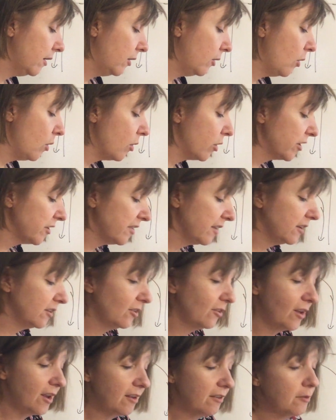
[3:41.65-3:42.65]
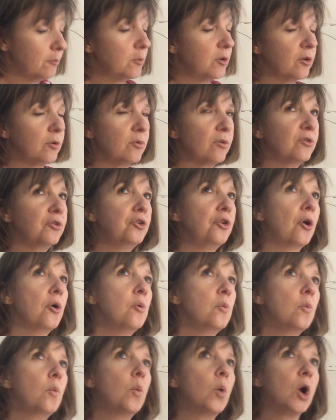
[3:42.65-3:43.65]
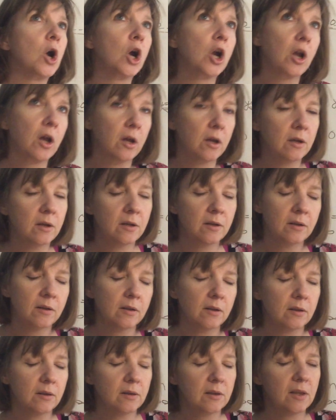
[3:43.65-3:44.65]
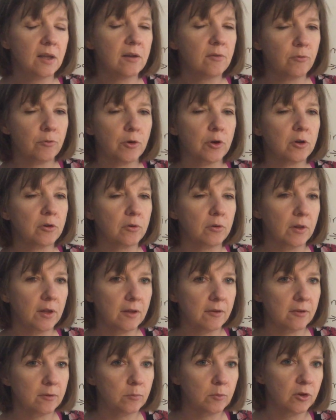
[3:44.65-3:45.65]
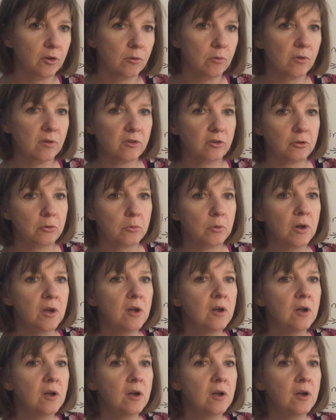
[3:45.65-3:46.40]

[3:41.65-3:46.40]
Horizontal asymptotes don't work like vertical asymptotes do.